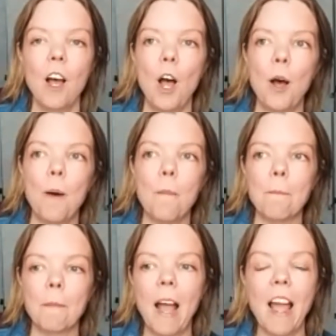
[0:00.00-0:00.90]

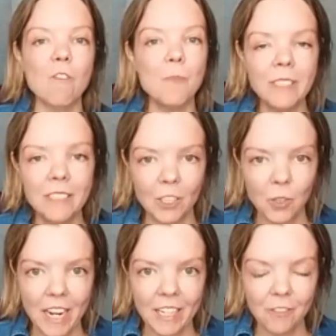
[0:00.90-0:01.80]
Um, I haven't been
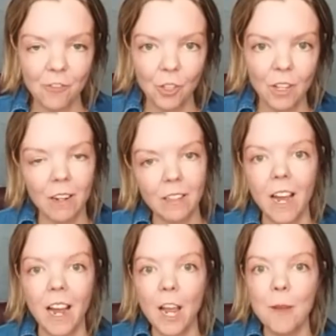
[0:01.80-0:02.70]
sexually active for a long
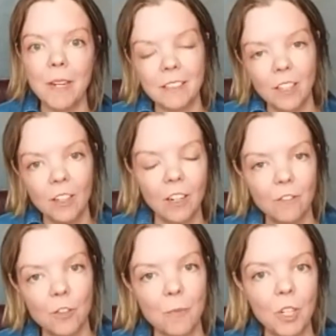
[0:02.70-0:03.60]
time, and it's
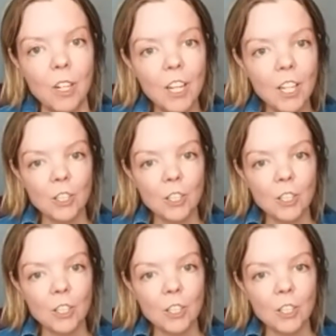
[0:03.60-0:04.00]
uncomfortable.